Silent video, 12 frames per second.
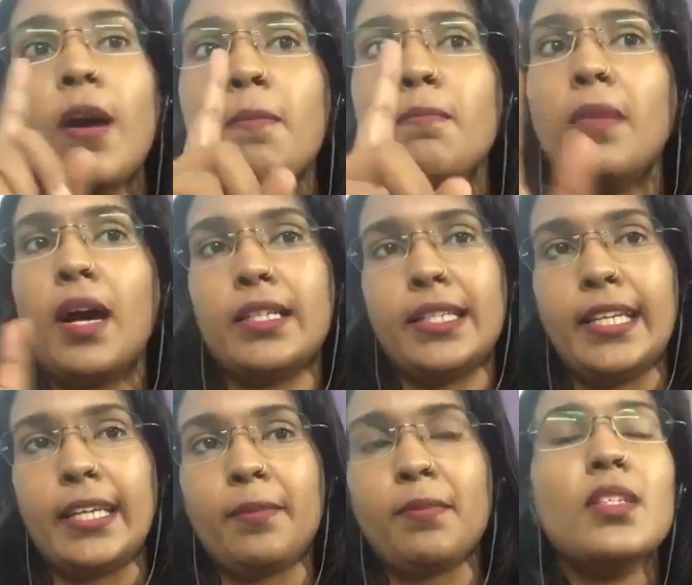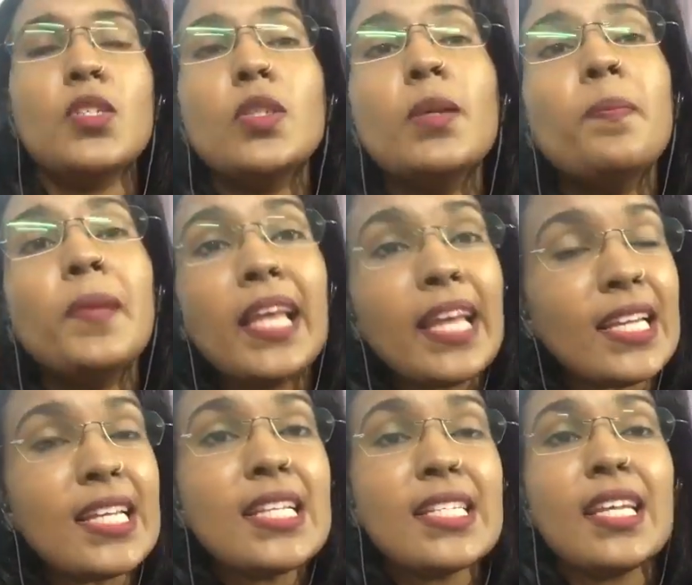Bartley. So the play
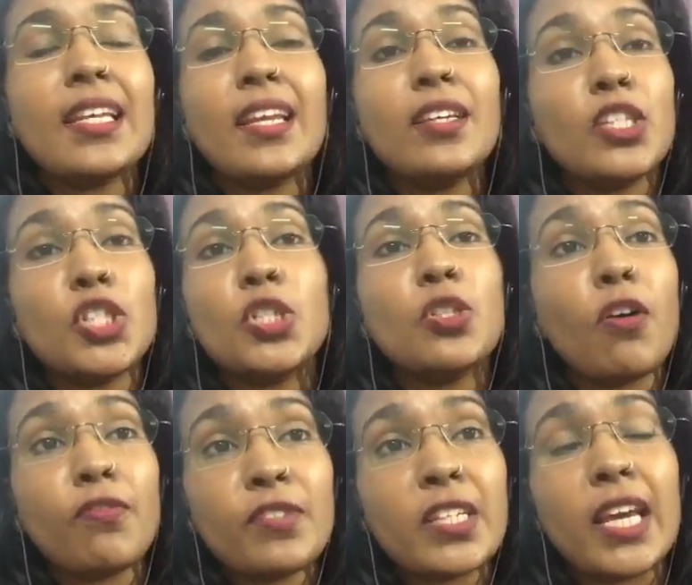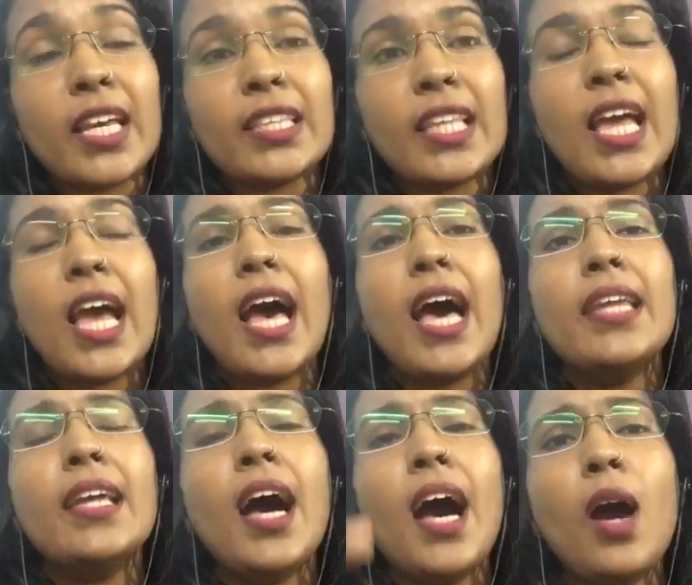is a rendition of death and
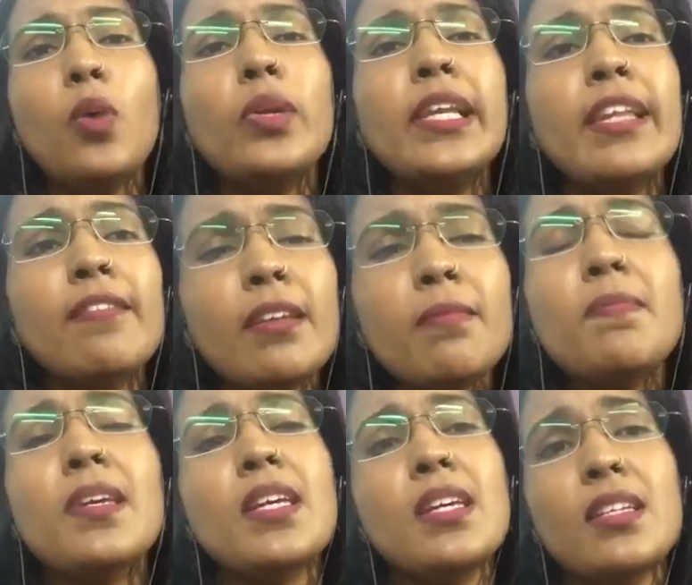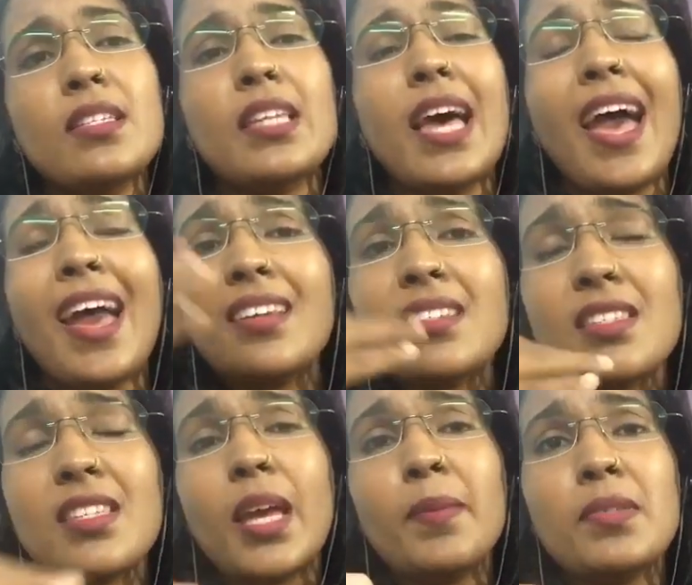how living beings
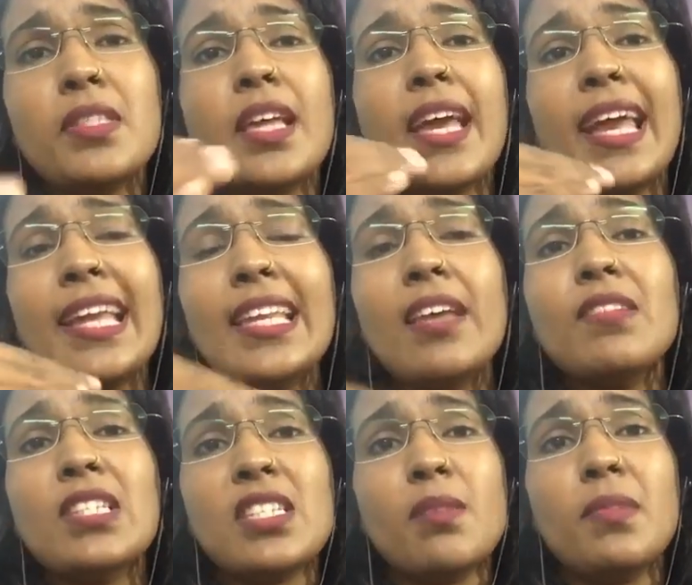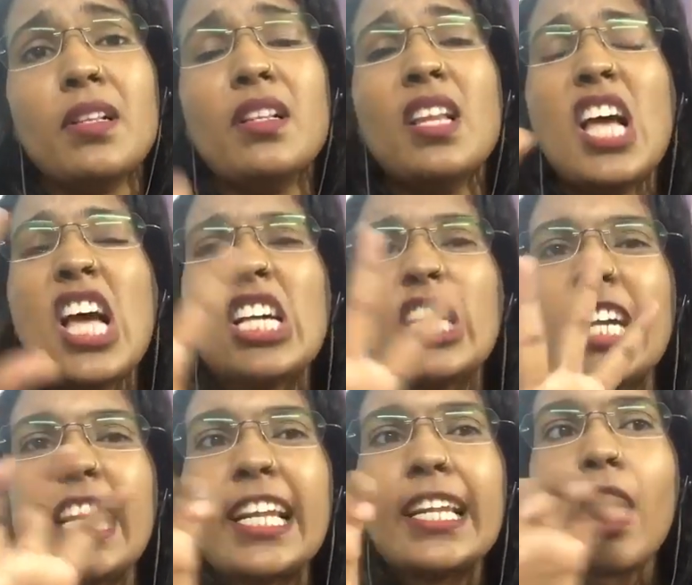accepts the inevitable
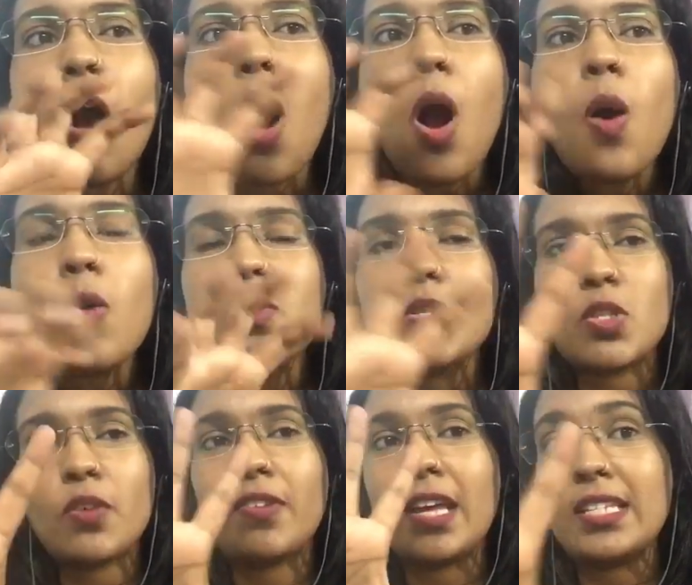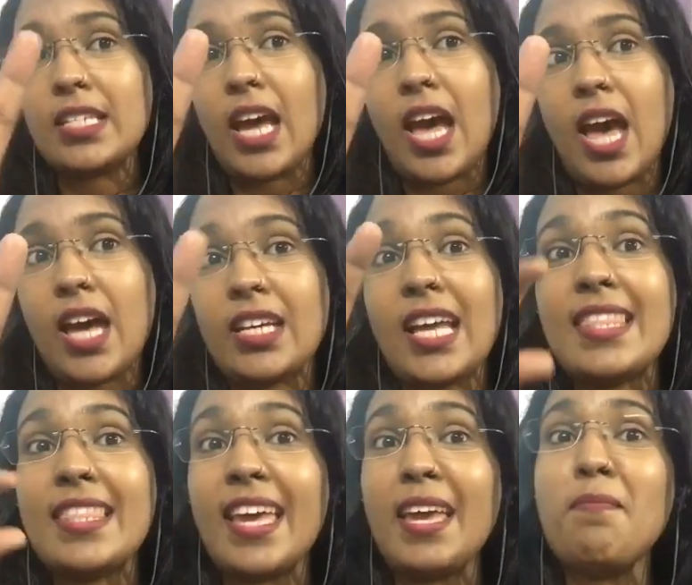claws of attack
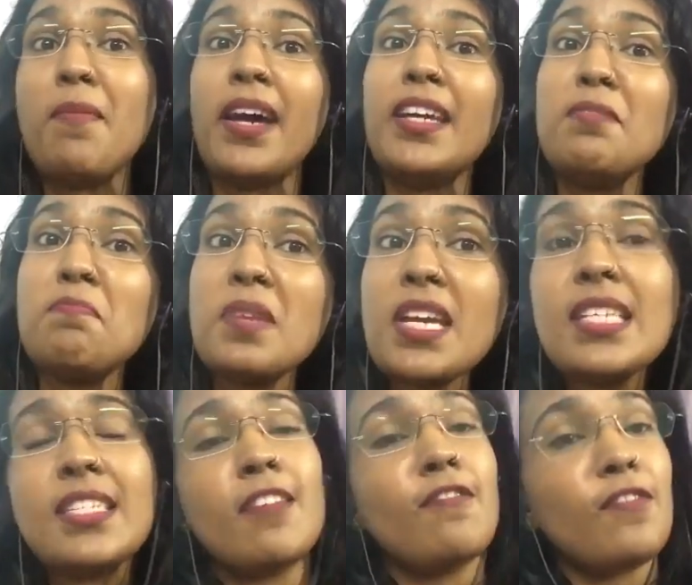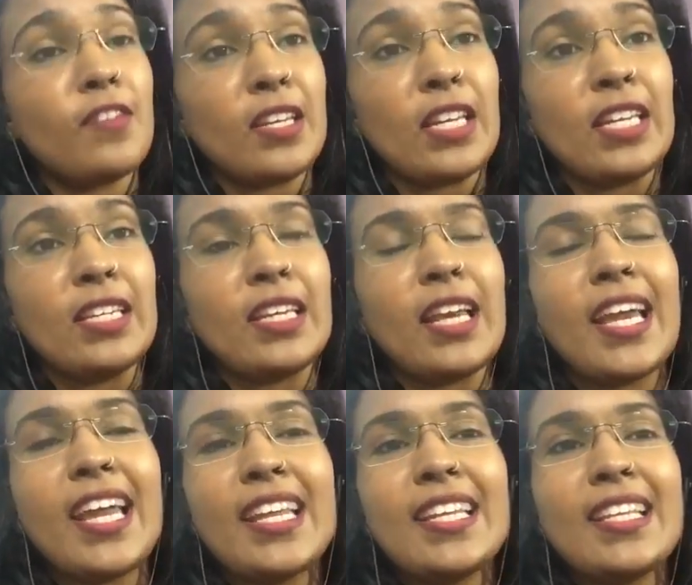they might be suffering
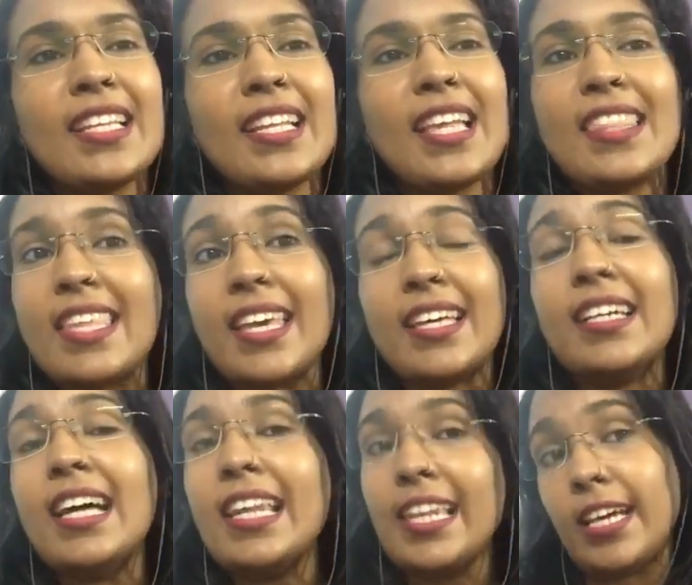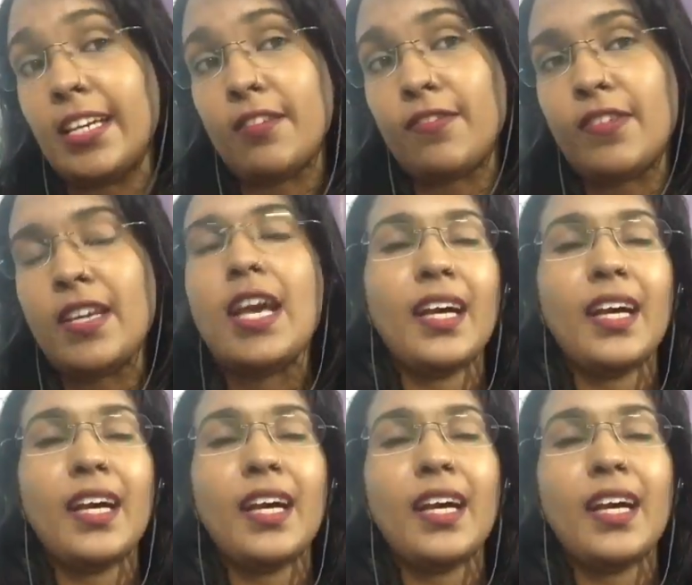in their life.